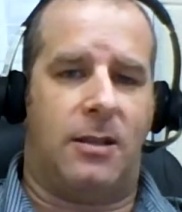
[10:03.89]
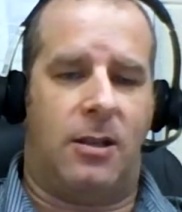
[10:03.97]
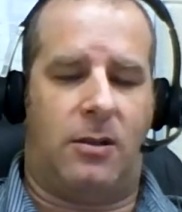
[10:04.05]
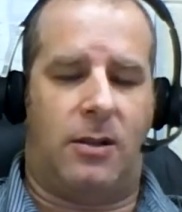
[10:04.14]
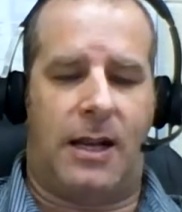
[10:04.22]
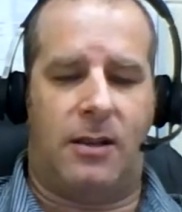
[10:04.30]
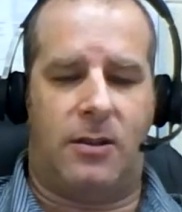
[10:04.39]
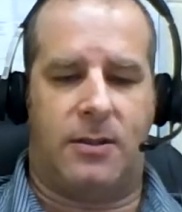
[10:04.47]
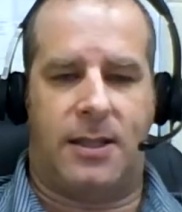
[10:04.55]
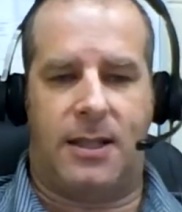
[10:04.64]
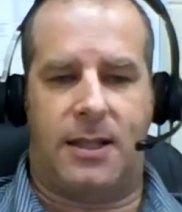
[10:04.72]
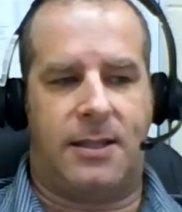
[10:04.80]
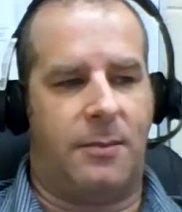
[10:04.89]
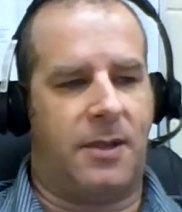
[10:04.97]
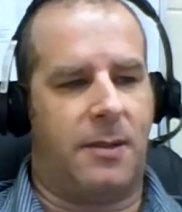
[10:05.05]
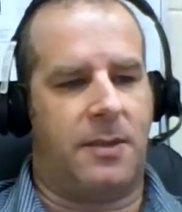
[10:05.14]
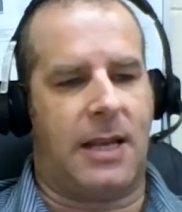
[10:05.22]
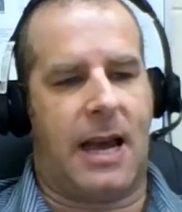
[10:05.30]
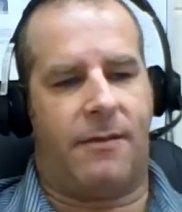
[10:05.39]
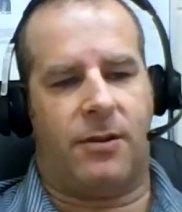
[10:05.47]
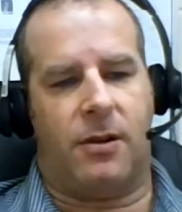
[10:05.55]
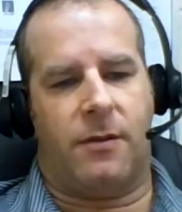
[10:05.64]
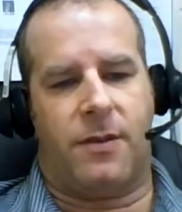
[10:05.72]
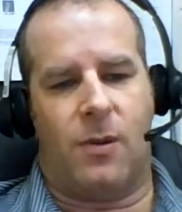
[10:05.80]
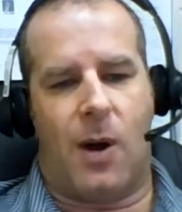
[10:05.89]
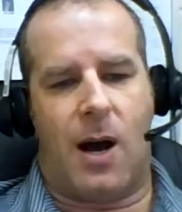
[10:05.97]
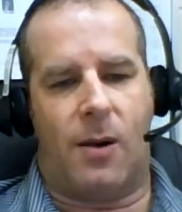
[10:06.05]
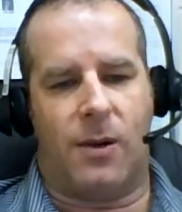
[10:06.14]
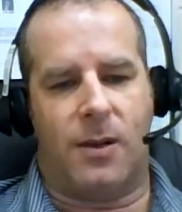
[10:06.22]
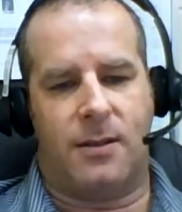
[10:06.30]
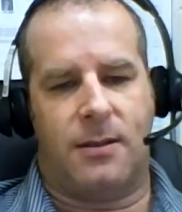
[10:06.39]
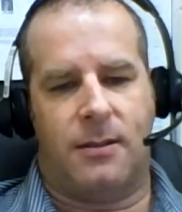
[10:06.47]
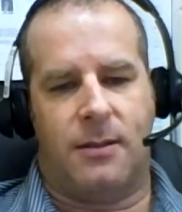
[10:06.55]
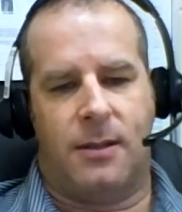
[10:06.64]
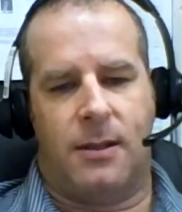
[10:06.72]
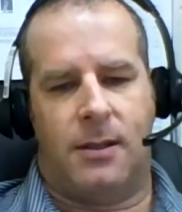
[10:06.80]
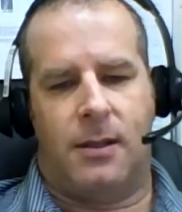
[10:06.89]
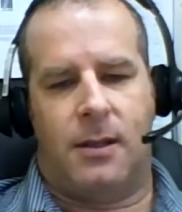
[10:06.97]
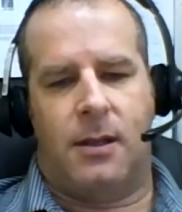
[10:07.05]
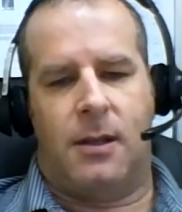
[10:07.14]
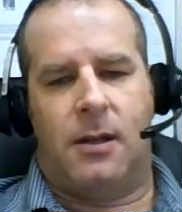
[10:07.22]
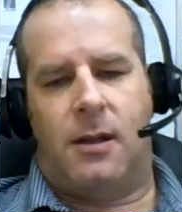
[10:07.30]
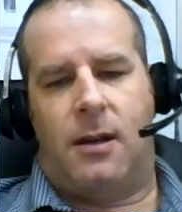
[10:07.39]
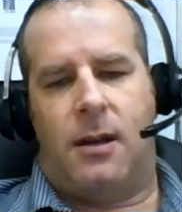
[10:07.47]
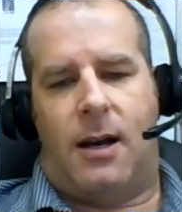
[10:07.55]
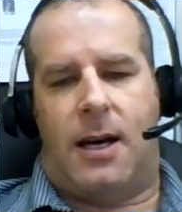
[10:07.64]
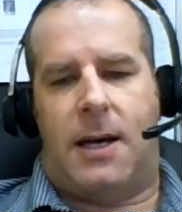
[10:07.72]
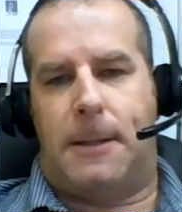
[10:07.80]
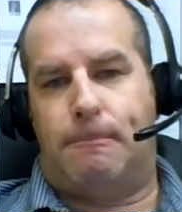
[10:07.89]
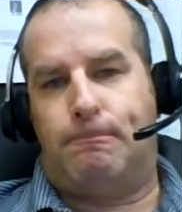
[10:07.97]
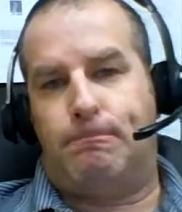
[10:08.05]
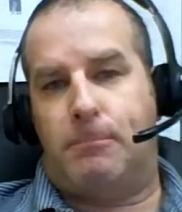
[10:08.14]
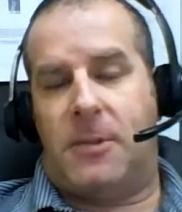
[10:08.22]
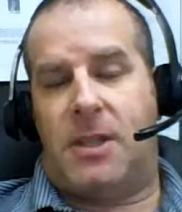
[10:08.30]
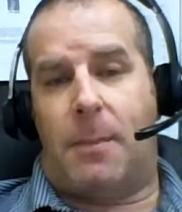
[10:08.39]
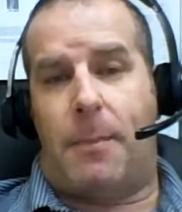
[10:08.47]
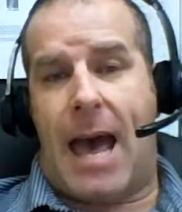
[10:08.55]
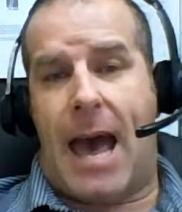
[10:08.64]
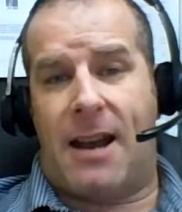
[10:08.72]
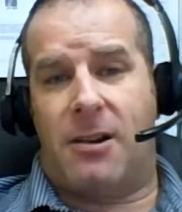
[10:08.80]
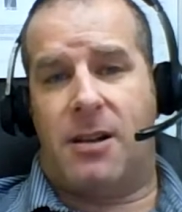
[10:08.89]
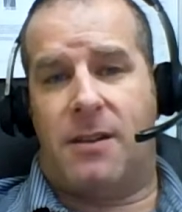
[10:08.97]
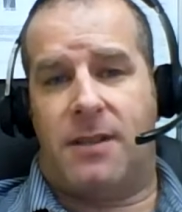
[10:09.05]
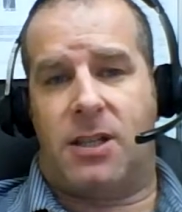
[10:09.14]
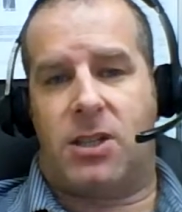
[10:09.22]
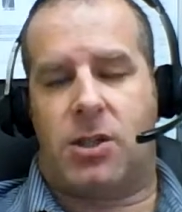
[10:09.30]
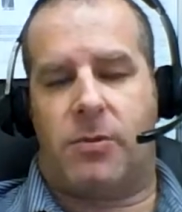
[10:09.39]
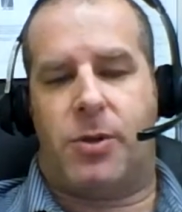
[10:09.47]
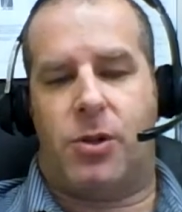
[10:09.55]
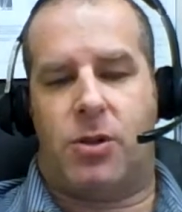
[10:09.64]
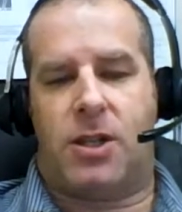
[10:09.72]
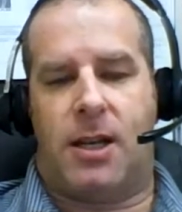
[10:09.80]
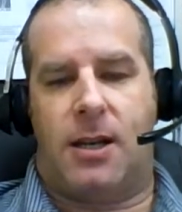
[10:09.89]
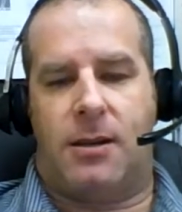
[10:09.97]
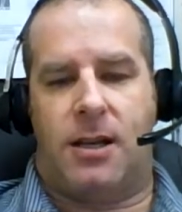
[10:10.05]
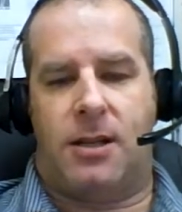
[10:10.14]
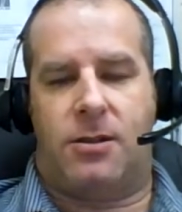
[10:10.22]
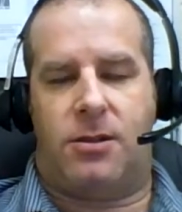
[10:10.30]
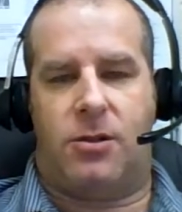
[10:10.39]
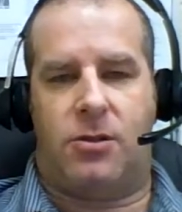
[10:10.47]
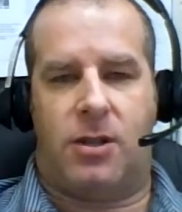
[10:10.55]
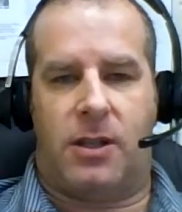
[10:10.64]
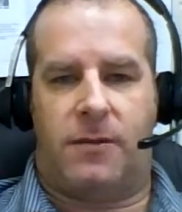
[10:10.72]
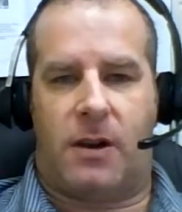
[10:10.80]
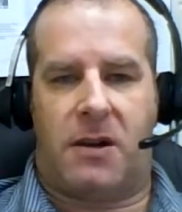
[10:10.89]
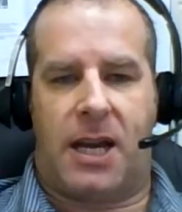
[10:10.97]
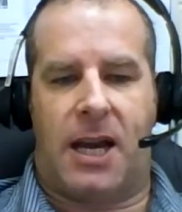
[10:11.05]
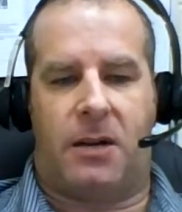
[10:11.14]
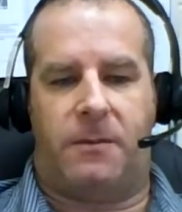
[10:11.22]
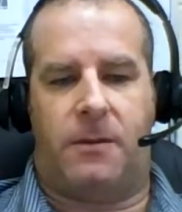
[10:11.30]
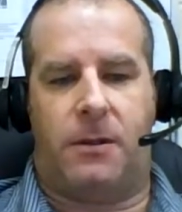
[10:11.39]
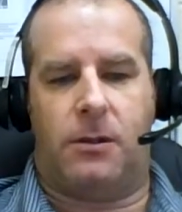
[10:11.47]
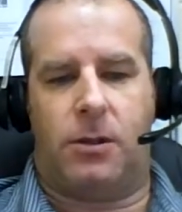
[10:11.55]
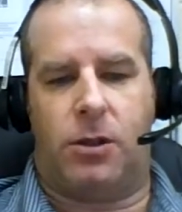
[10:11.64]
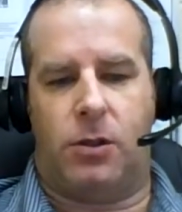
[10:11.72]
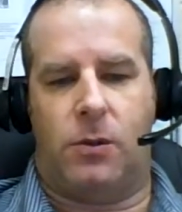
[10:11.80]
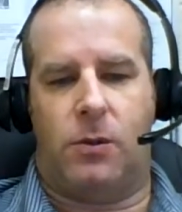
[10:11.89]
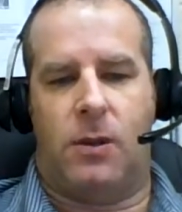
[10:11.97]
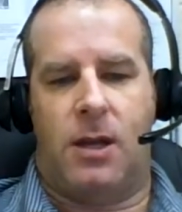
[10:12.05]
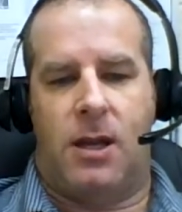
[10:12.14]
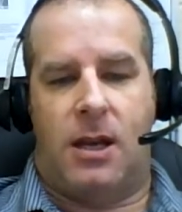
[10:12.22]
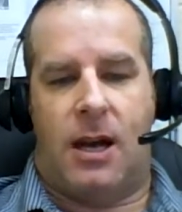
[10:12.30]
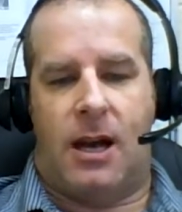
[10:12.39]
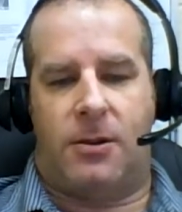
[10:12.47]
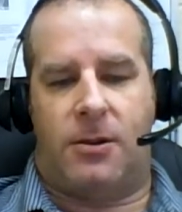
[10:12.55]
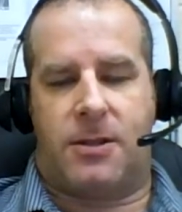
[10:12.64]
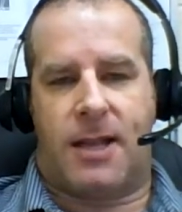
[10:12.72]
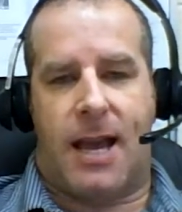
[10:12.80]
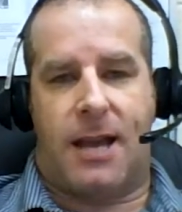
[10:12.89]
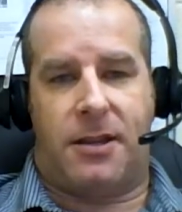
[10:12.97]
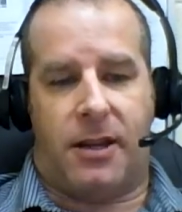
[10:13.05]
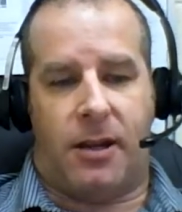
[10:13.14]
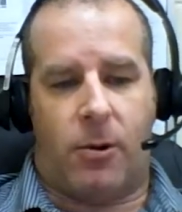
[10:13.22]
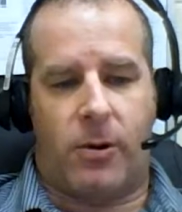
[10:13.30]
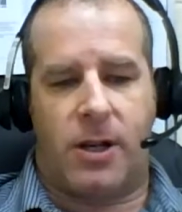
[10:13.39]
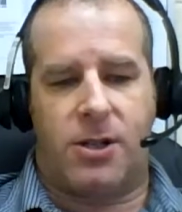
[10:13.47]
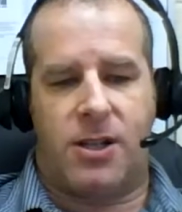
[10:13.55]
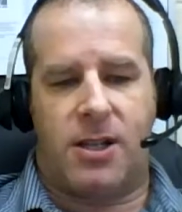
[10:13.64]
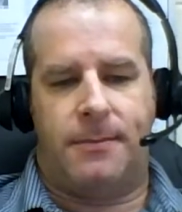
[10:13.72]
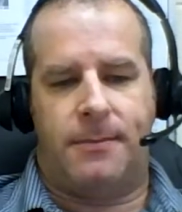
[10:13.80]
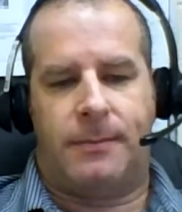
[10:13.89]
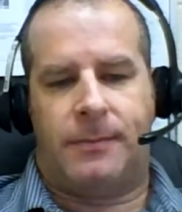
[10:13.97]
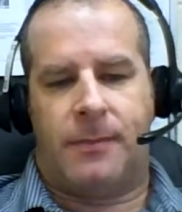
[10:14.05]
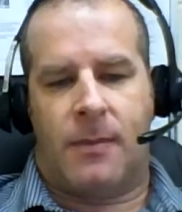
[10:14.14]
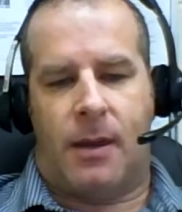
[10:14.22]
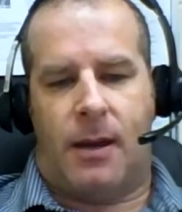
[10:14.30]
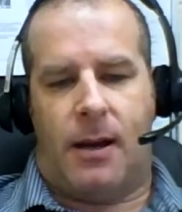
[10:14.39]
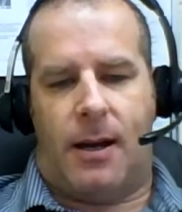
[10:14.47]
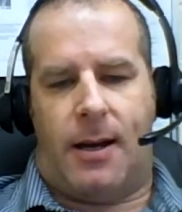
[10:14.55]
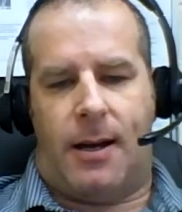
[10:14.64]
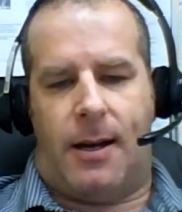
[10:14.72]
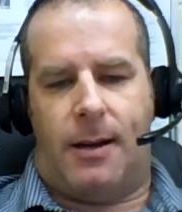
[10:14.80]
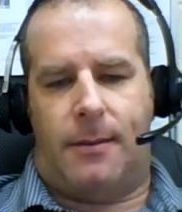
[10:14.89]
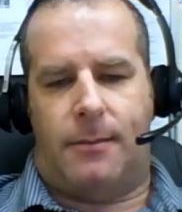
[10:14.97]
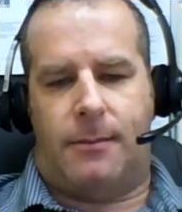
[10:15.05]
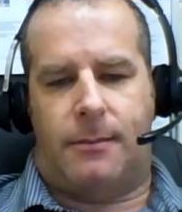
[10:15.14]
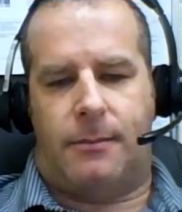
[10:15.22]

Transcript: you'll see the symptoms after a few hours. The pattern of distribution is usually very helpful to understand the origin. Then